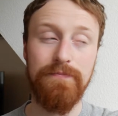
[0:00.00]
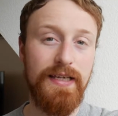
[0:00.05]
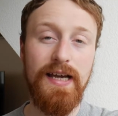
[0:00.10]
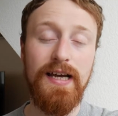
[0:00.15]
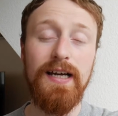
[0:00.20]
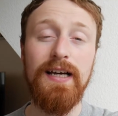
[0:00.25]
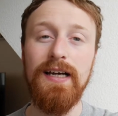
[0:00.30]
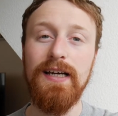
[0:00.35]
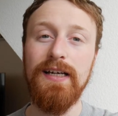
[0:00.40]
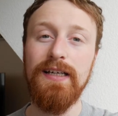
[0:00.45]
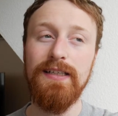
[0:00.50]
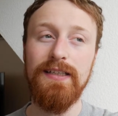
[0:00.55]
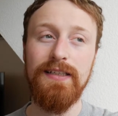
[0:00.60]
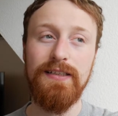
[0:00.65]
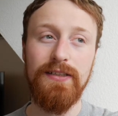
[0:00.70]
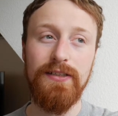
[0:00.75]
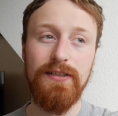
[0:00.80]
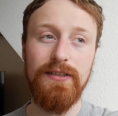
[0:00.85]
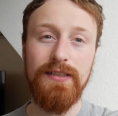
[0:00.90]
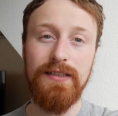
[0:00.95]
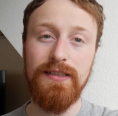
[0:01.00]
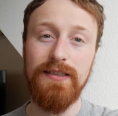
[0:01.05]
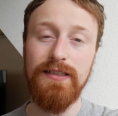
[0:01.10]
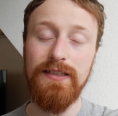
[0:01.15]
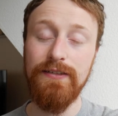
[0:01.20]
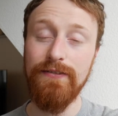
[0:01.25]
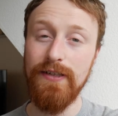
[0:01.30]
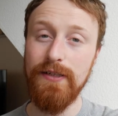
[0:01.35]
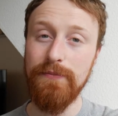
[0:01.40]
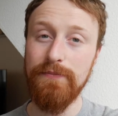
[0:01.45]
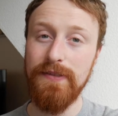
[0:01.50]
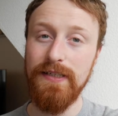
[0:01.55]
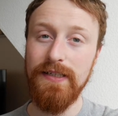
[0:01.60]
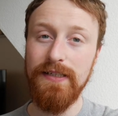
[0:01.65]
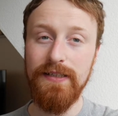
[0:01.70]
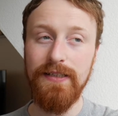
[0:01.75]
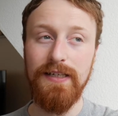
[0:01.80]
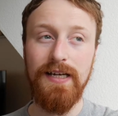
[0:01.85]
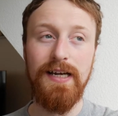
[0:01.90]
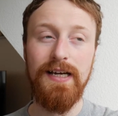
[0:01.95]
Yeah, and I'm gonna leave it up
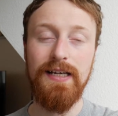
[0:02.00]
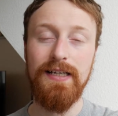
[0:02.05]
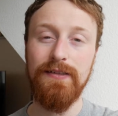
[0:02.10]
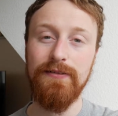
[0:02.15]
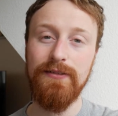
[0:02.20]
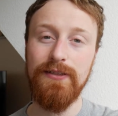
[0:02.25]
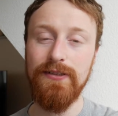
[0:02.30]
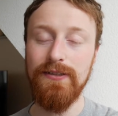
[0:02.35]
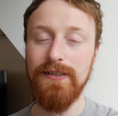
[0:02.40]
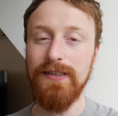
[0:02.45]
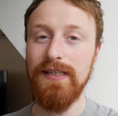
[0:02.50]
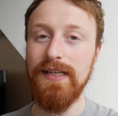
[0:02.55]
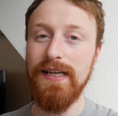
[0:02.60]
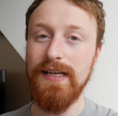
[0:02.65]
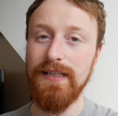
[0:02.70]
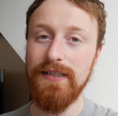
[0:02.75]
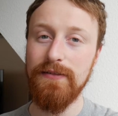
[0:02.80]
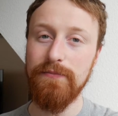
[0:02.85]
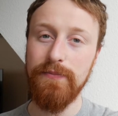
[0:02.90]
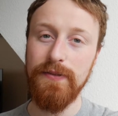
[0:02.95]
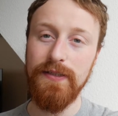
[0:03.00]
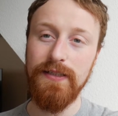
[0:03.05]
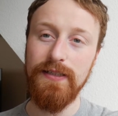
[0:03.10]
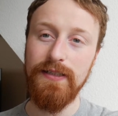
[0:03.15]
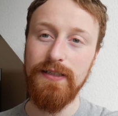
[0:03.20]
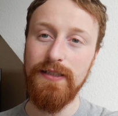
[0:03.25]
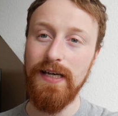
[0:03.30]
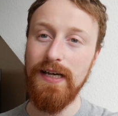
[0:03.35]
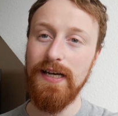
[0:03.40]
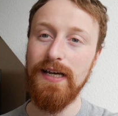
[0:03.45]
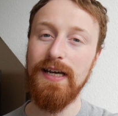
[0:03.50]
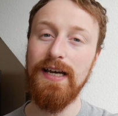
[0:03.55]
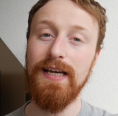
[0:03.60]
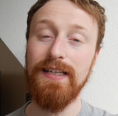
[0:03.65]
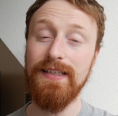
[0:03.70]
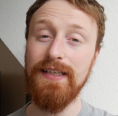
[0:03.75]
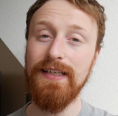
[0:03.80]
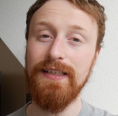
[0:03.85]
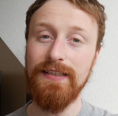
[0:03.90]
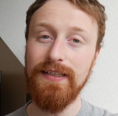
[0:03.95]
there, and I'm gonna let it be a
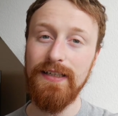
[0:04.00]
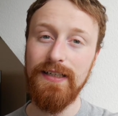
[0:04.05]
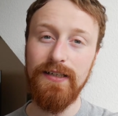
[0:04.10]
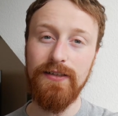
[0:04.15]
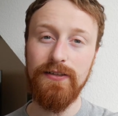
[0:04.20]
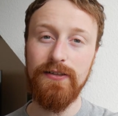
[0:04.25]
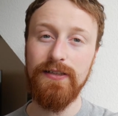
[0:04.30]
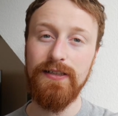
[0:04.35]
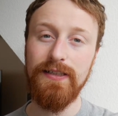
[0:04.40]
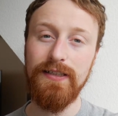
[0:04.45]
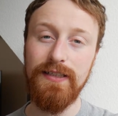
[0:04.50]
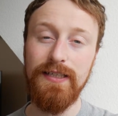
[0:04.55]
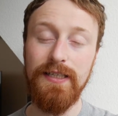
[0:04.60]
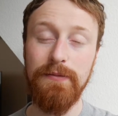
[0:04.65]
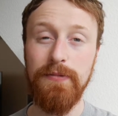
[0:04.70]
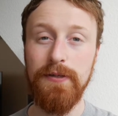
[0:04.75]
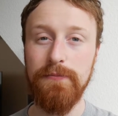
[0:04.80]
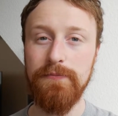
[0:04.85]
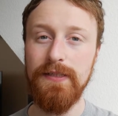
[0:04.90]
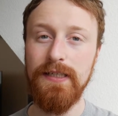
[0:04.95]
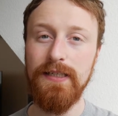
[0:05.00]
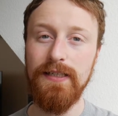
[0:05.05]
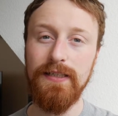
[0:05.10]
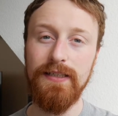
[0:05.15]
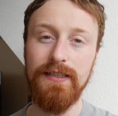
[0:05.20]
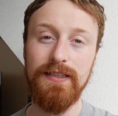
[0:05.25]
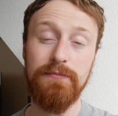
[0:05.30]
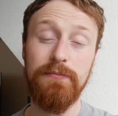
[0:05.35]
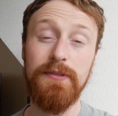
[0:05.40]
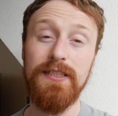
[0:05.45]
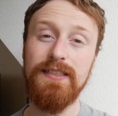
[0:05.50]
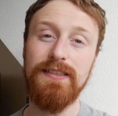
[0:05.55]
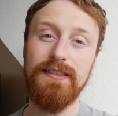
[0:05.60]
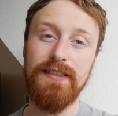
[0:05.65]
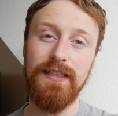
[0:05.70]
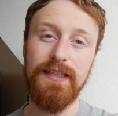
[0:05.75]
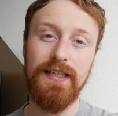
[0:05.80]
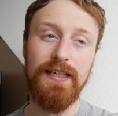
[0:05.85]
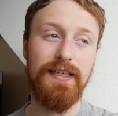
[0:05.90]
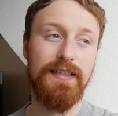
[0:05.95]
thing that I'm gonna keep updating as much as
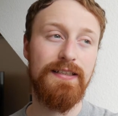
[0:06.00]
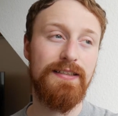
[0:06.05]
I can.